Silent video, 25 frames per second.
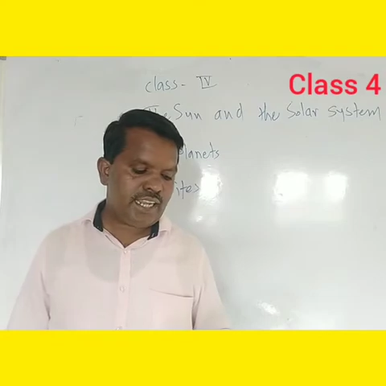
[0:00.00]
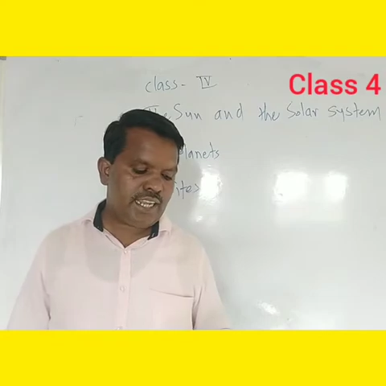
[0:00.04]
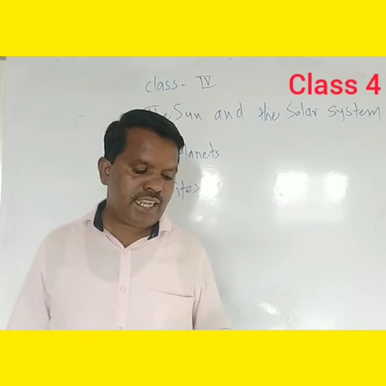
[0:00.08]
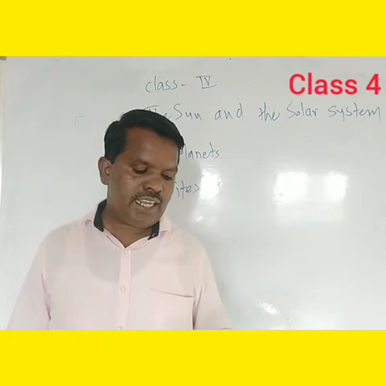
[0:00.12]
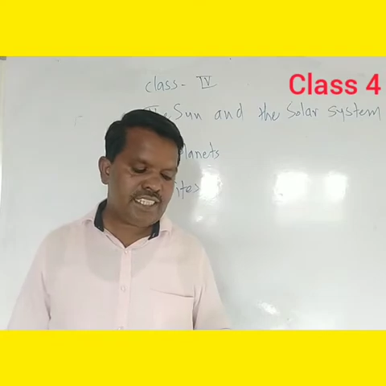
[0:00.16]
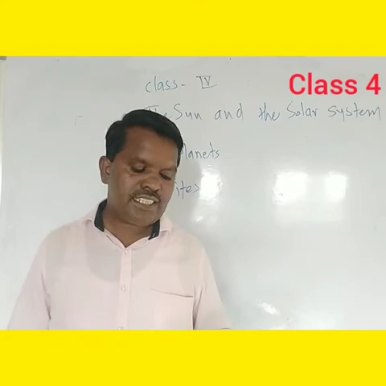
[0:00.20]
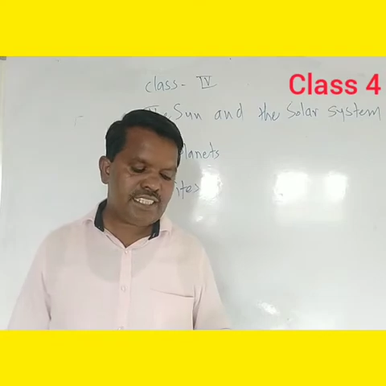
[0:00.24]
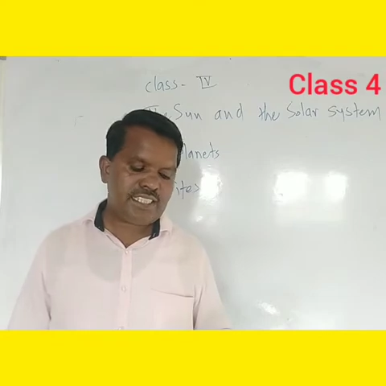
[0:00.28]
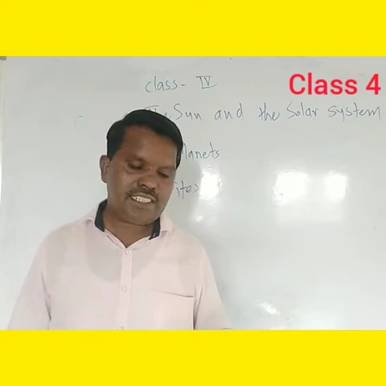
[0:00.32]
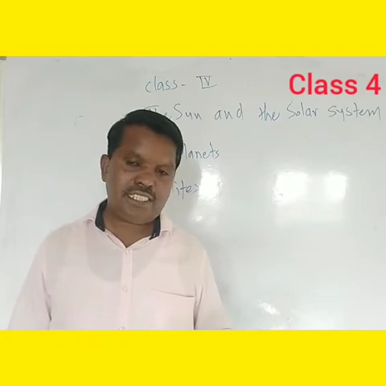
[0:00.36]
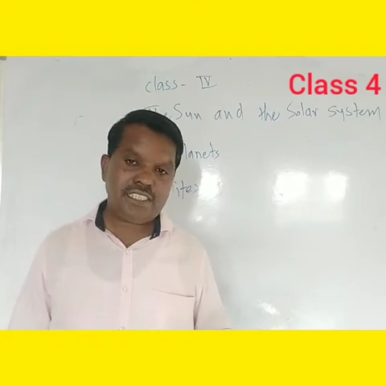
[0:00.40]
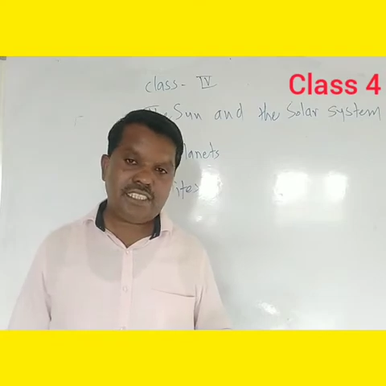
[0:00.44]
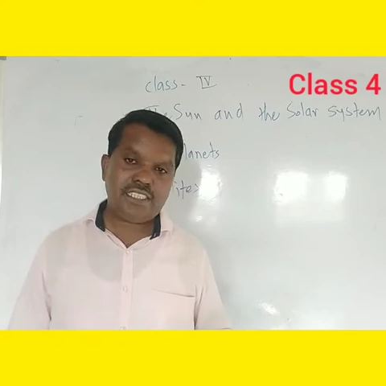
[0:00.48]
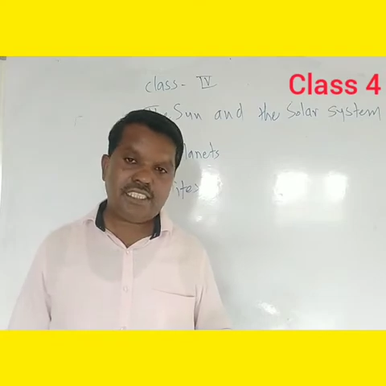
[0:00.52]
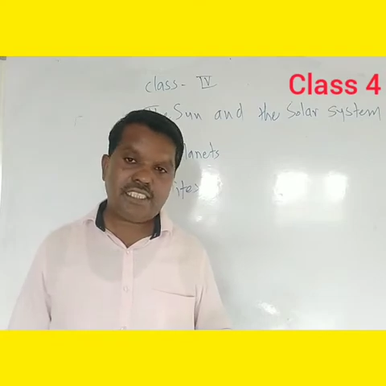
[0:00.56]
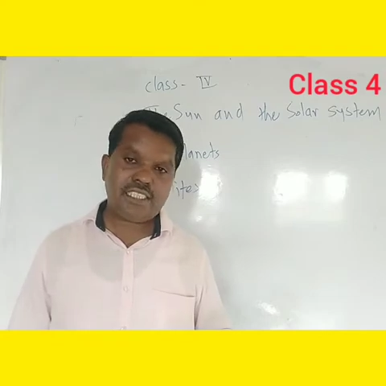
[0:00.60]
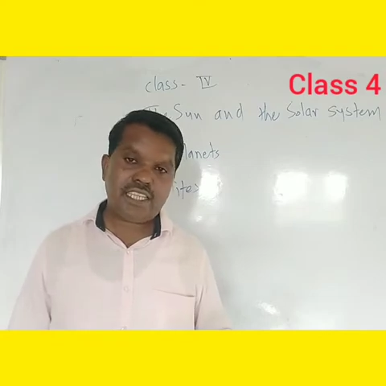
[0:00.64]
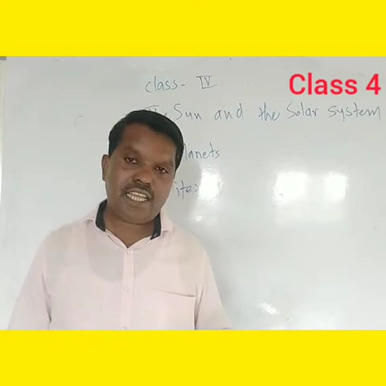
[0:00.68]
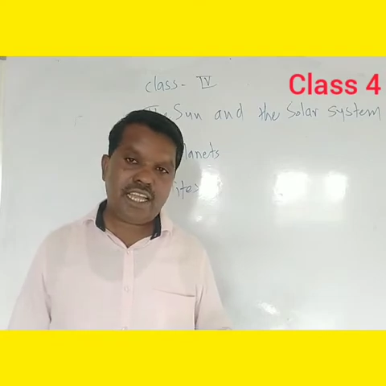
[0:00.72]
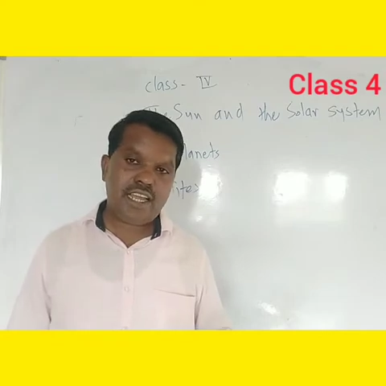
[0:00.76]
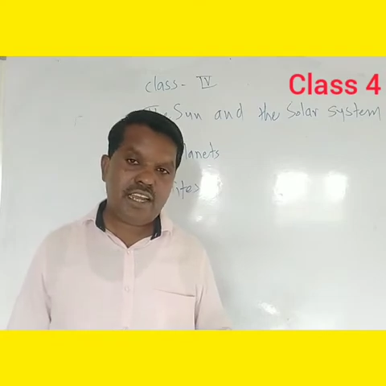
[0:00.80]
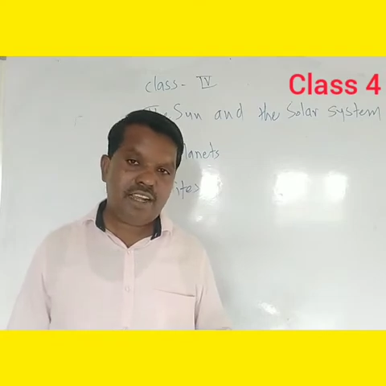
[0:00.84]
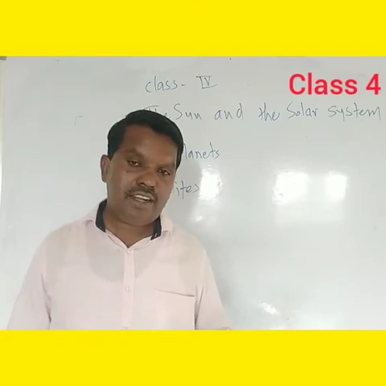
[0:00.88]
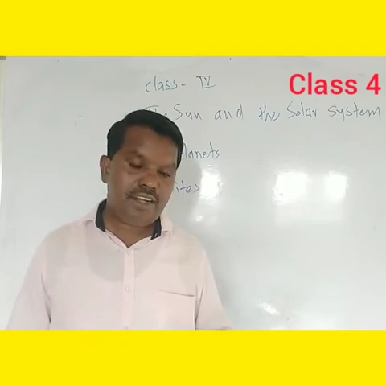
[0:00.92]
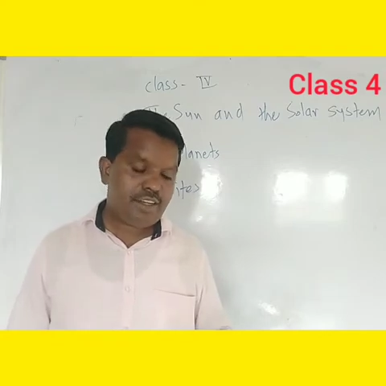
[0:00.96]
axis
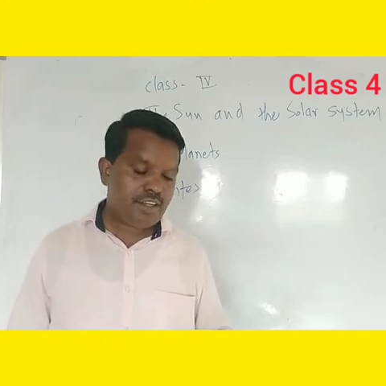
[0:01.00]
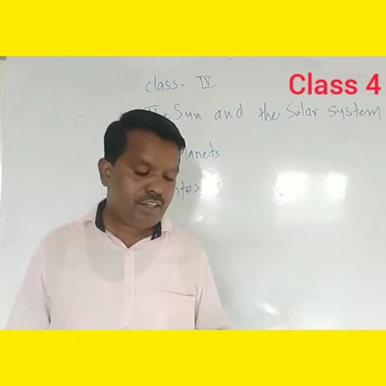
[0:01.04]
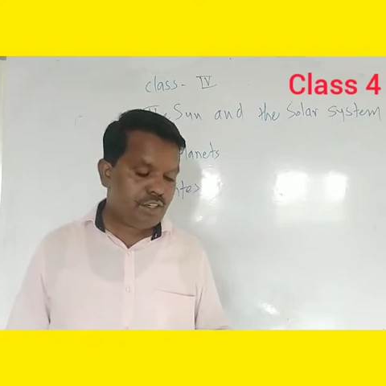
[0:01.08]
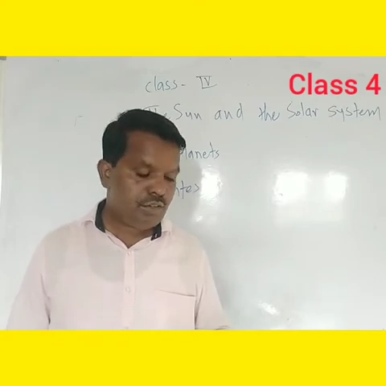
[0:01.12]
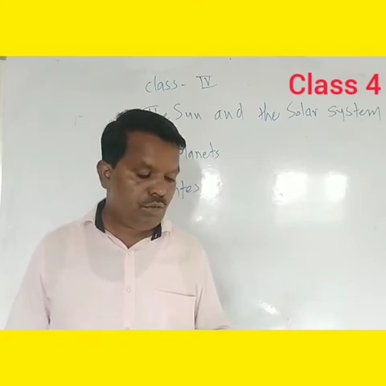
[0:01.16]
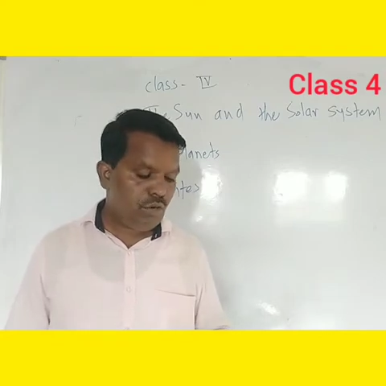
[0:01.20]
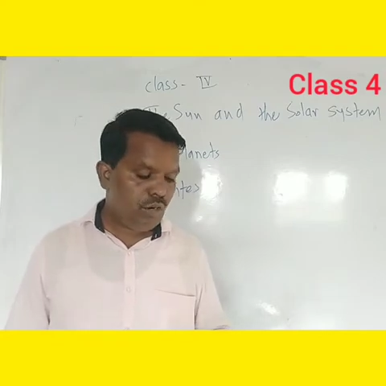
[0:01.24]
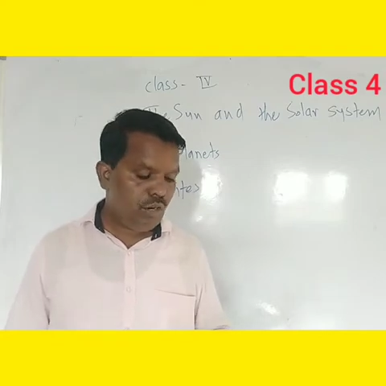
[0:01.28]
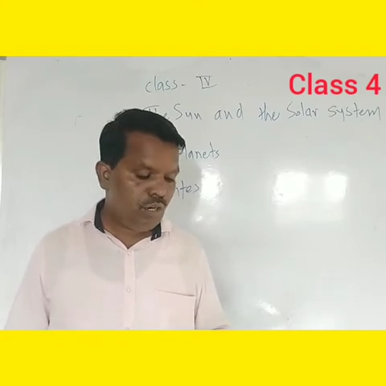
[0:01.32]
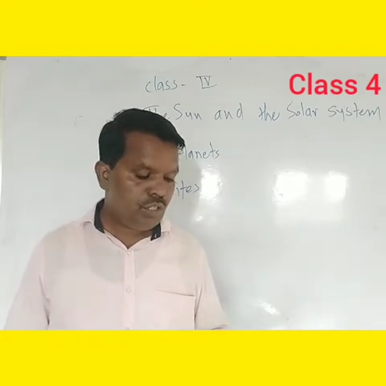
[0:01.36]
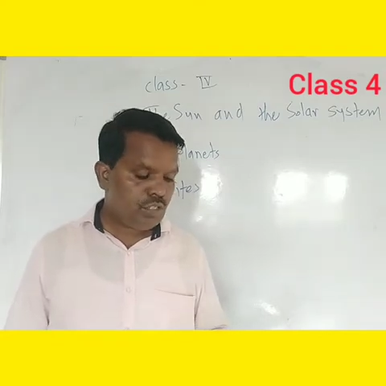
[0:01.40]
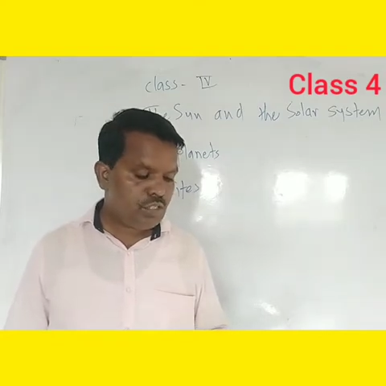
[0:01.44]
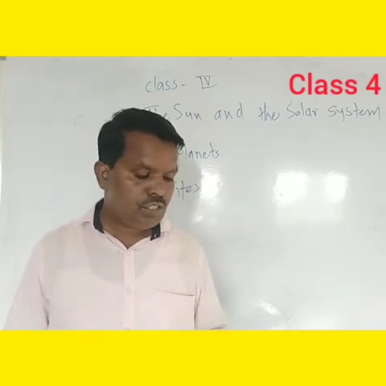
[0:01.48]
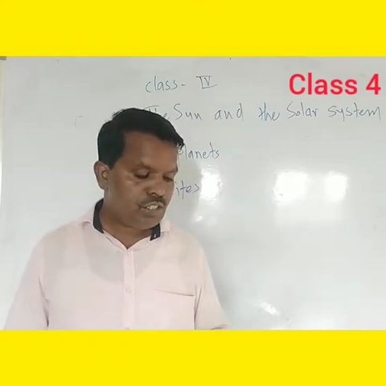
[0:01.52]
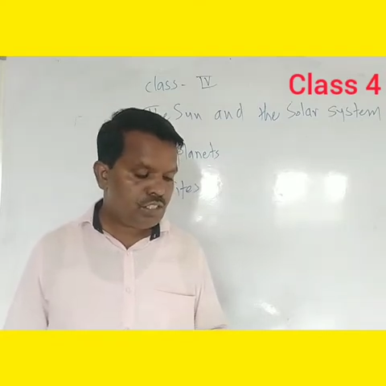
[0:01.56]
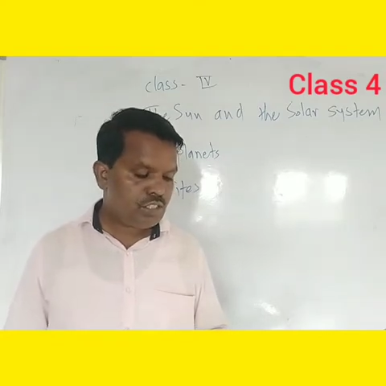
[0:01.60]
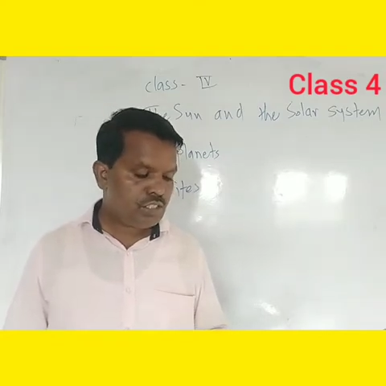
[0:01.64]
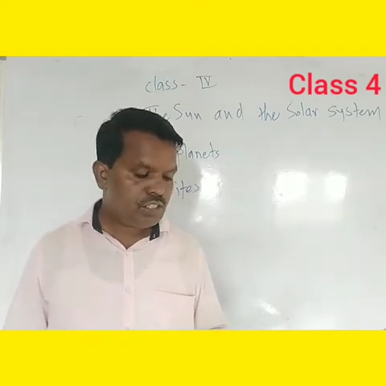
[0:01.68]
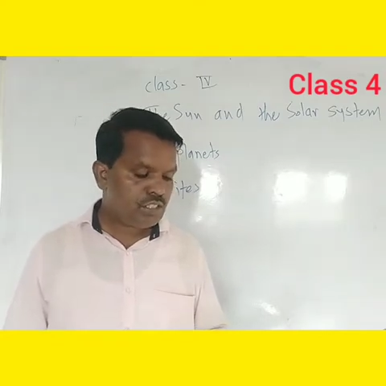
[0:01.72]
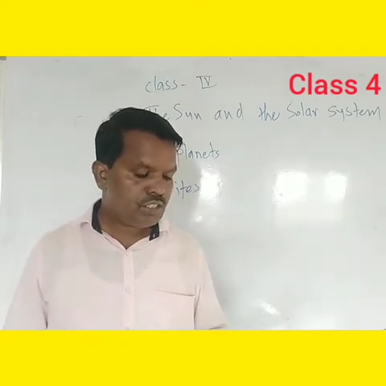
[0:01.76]
and revolves